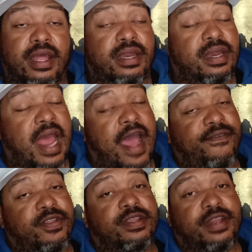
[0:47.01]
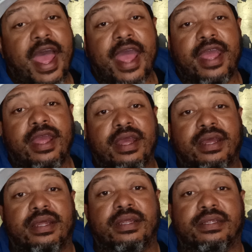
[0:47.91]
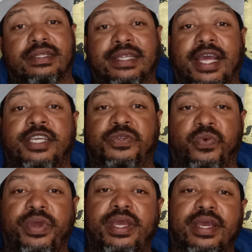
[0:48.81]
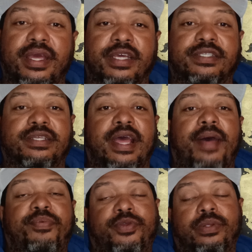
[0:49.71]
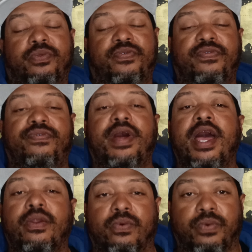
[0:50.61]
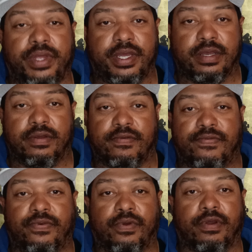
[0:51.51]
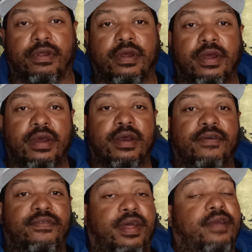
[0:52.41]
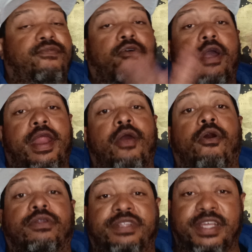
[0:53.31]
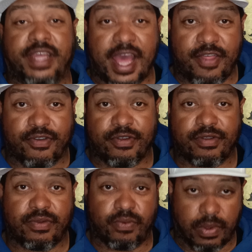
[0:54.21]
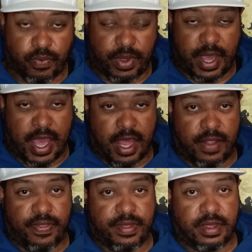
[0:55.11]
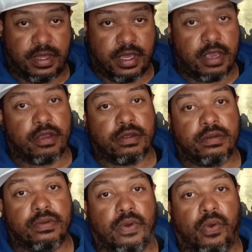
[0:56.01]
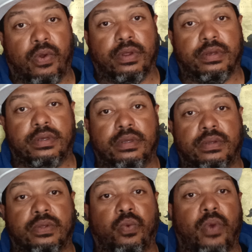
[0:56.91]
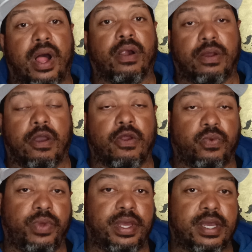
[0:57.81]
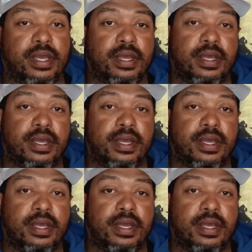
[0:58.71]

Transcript: And after today, next week is the absolute final week for Flag Friday altogether when we end the year on the wild card week.